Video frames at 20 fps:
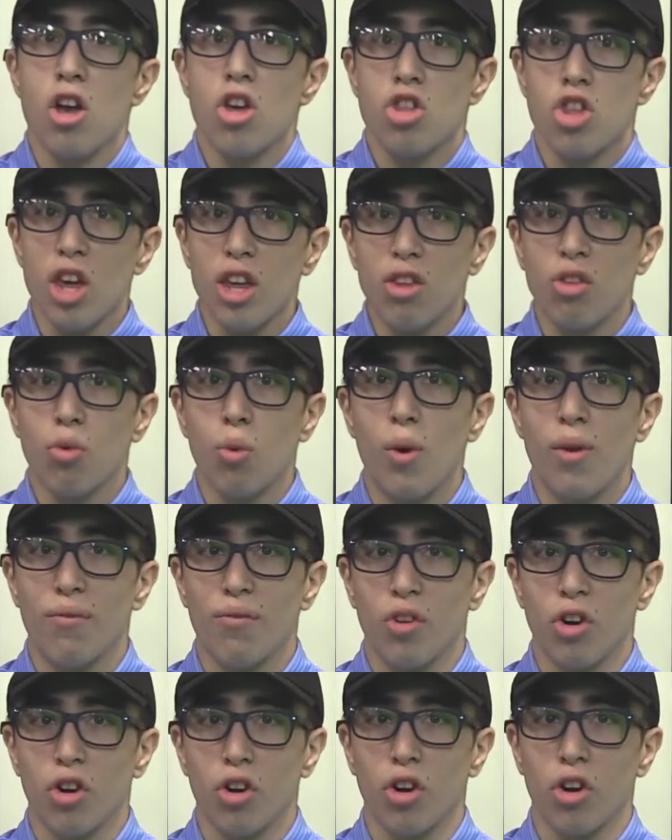Jake
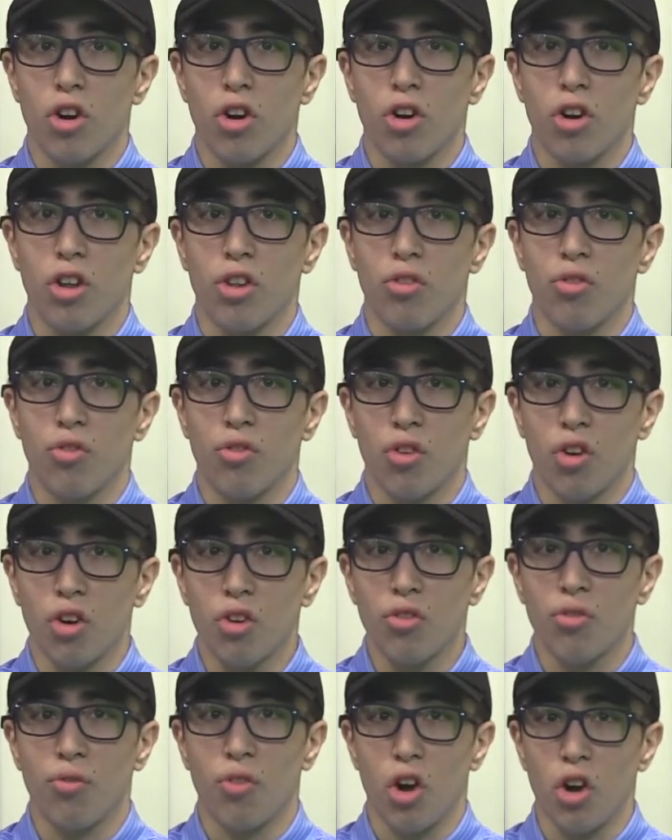Swinford earned his
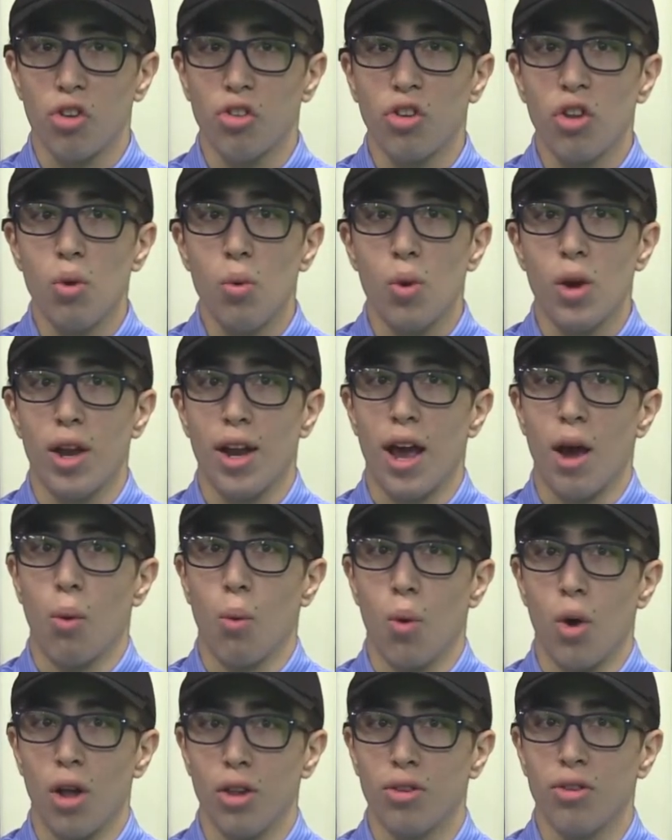first varsity win at
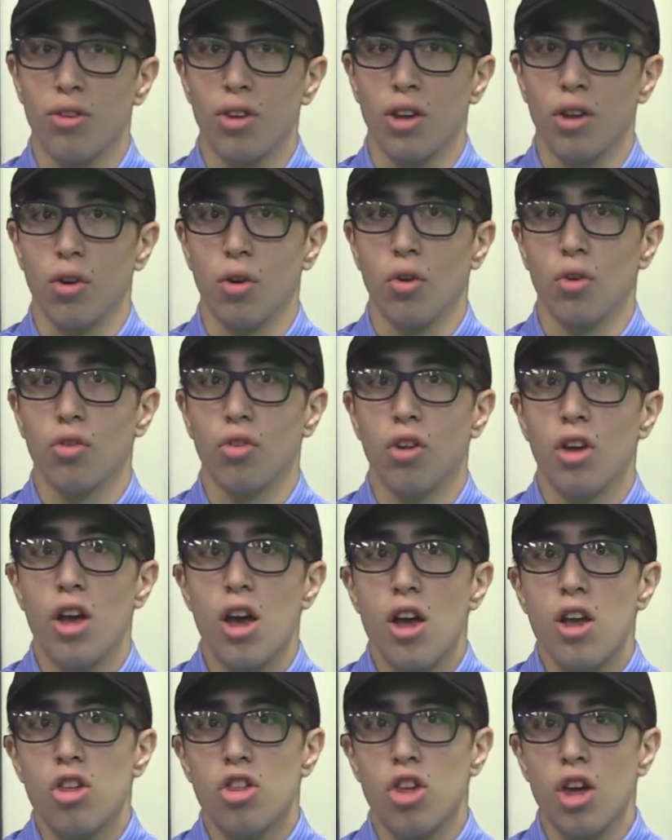one singles.
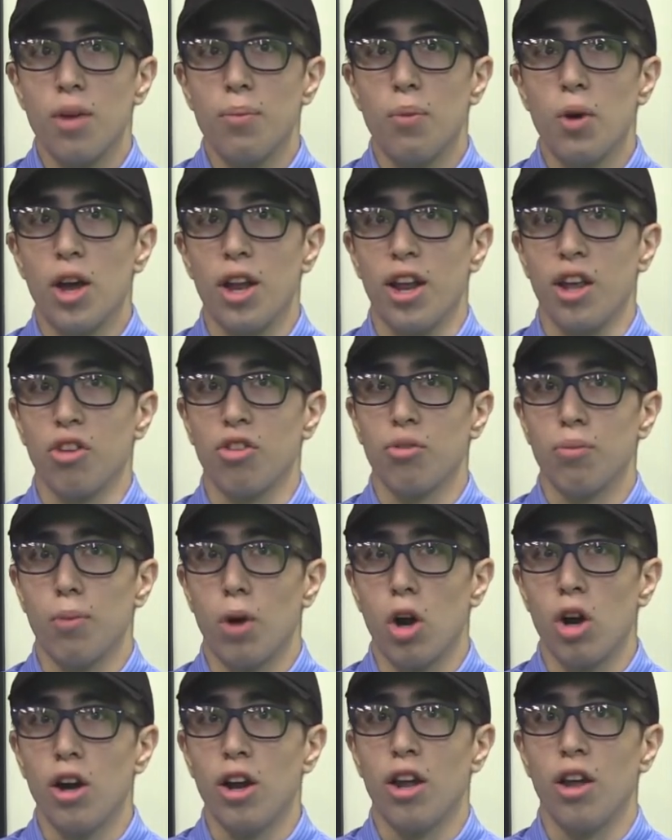Jake played a
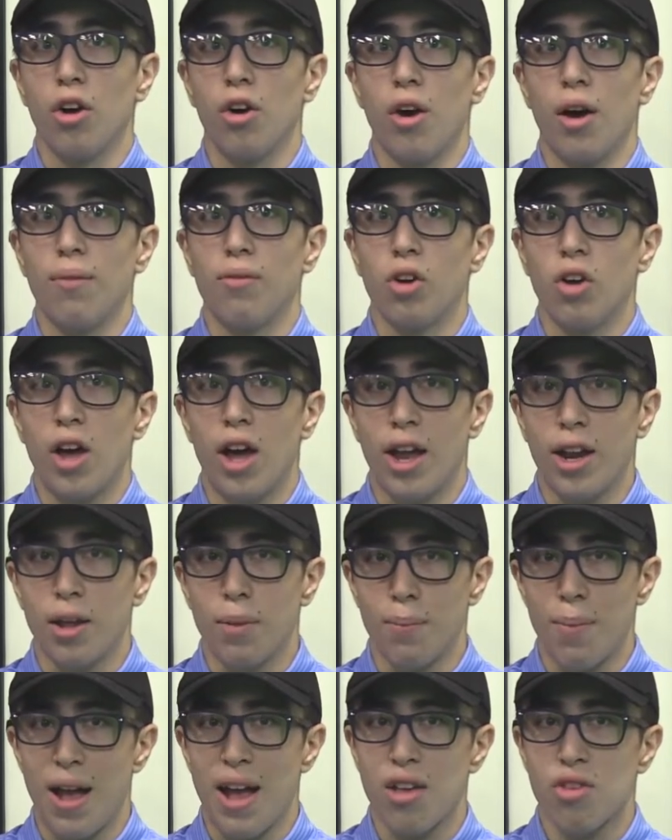smart and level-headed
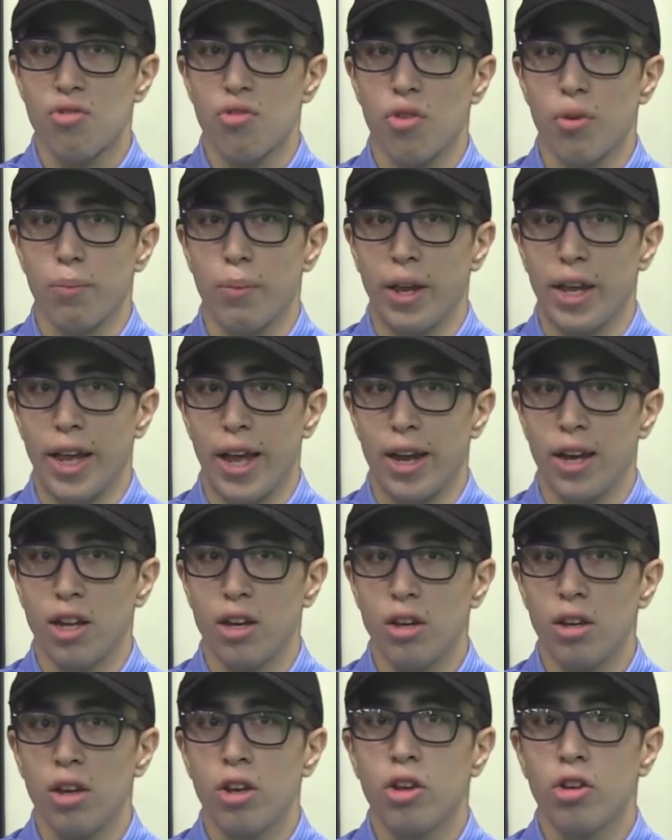match from
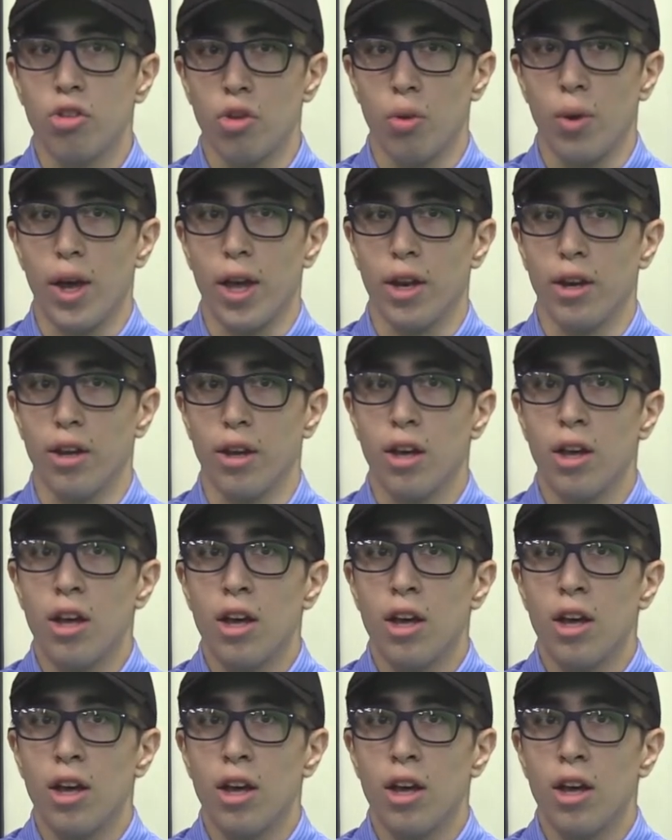beginning to end.